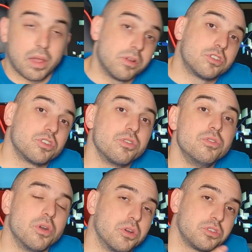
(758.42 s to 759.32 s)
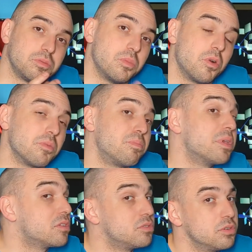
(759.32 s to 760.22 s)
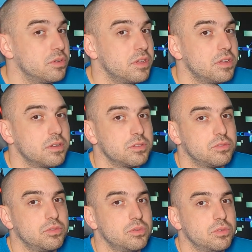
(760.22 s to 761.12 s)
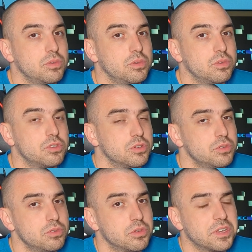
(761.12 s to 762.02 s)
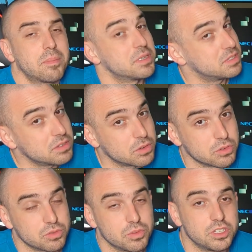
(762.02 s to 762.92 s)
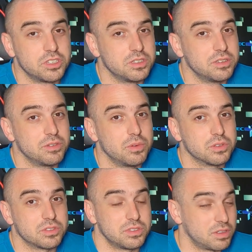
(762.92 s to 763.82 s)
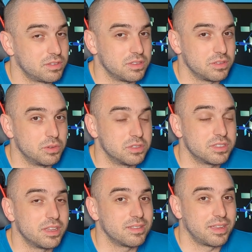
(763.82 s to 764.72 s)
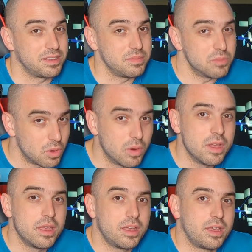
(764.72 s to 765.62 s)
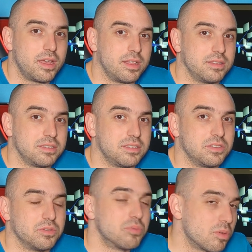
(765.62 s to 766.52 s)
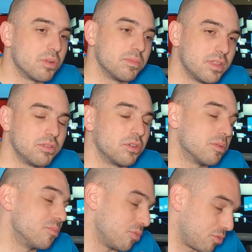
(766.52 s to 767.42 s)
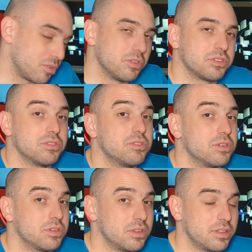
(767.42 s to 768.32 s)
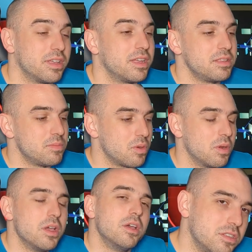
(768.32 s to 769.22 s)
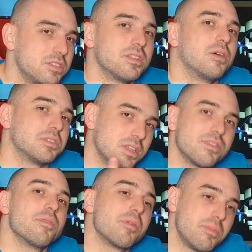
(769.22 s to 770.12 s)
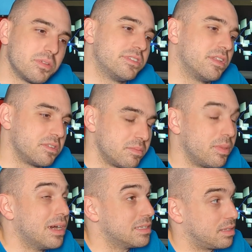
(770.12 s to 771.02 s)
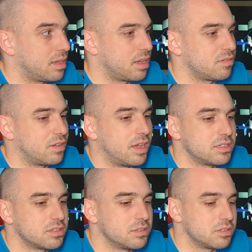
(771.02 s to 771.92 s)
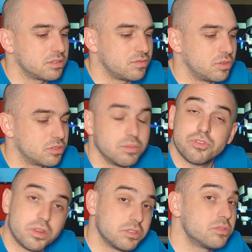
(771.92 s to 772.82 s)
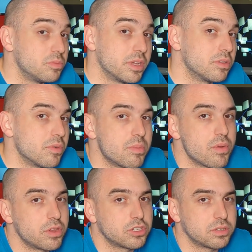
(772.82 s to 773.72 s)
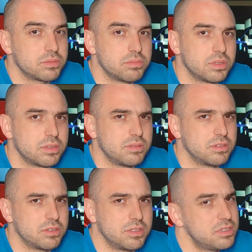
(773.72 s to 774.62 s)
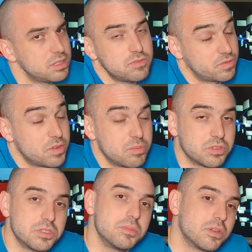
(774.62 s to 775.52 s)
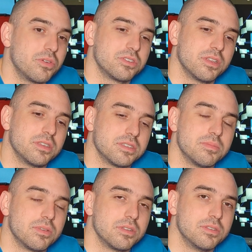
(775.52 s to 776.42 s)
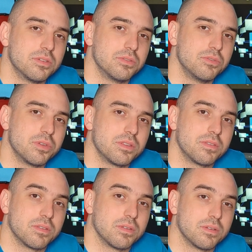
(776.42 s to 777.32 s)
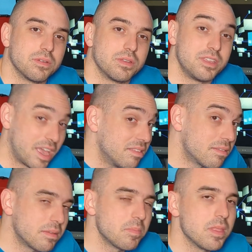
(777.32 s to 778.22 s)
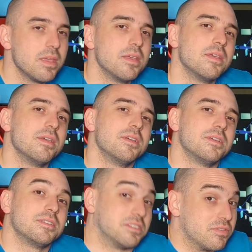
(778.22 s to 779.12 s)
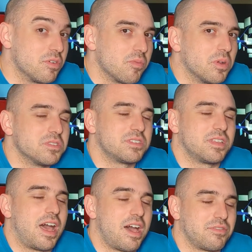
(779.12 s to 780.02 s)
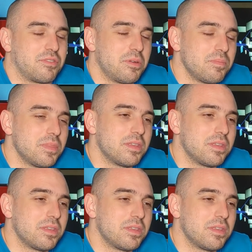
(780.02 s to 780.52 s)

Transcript: I will show you a small picture here to show you the capacitors, which was not in good state anymore. And this is the problem, that the computer doesn't turn on anymore. It's now several months that passed. I've asked for some friends to make the reparation, but they seem very busy because they simply don't do it yet, several months after.